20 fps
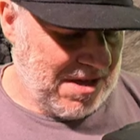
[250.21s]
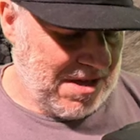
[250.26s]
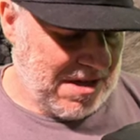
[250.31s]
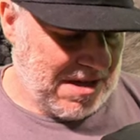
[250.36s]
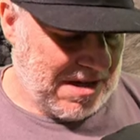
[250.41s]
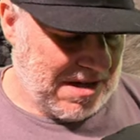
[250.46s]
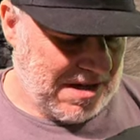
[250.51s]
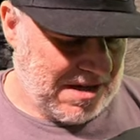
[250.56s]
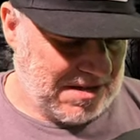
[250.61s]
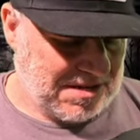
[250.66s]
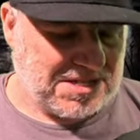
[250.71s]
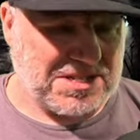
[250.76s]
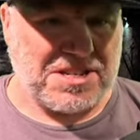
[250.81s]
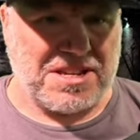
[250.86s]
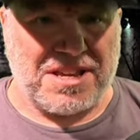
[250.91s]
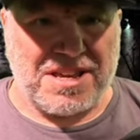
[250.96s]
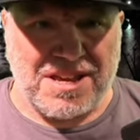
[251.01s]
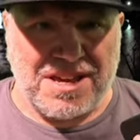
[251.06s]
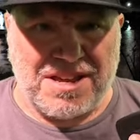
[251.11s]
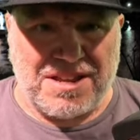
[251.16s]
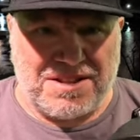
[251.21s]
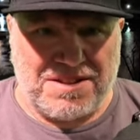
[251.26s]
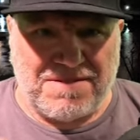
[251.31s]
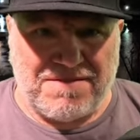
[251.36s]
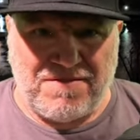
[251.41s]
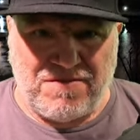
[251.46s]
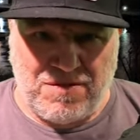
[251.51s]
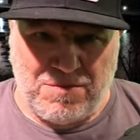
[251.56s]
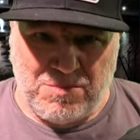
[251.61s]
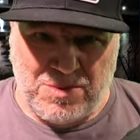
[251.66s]
to get
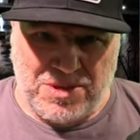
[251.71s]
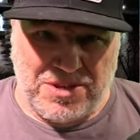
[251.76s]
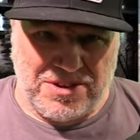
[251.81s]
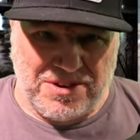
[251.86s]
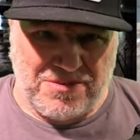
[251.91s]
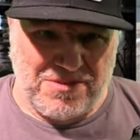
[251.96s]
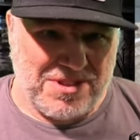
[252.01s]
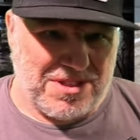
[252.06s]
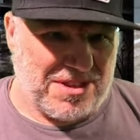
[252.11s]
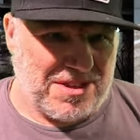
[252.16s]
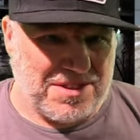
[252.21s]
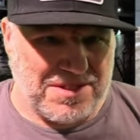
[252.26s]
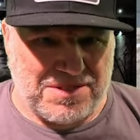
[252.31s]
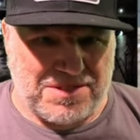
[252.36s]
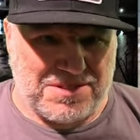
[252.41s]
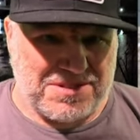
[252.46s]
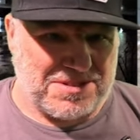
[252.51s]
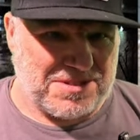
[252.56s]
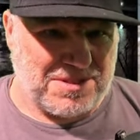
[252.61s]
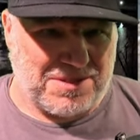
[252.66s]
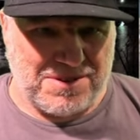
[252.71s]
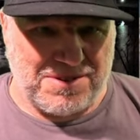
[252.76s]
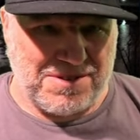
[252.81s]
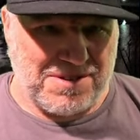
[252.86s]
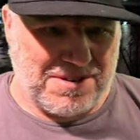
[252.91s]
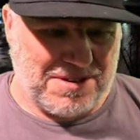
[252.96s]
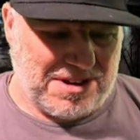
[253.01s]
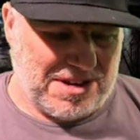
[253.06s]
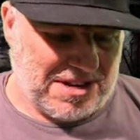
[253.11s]
familiar with it and learn.